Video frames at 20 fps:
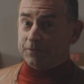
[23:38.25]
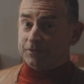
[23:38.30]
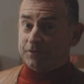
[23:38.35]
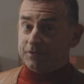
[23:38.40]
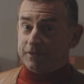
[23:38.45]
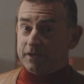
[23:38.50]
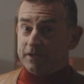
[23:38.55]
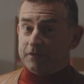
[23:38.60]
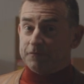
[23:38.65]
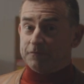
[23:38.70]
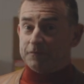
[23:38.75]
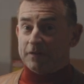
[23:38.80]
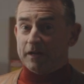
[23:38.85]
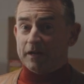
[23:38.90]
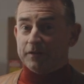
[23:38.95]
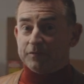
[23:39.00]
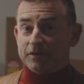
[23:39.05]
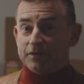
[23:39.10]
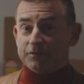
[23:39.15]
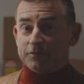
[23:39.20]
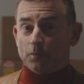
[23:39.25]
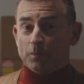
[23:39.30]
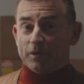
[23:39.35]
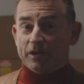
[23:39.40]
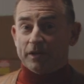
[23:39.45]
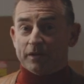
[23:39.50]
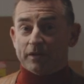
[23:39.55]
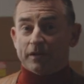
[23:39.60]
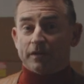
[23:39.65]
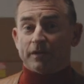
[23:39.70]
a day, 5 days a
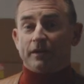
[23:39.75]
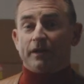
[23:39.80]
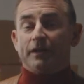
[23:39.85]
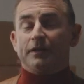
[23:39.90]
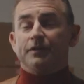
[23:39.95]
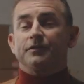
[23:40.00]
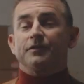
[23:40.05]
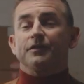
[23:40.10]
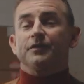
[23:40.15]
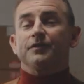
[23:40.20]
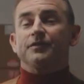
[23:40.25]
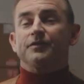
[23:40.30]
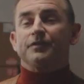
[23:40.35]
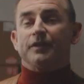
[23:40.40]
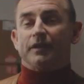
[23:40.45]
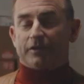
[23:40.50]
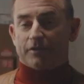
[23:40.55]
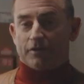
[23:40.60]
week engaged in selling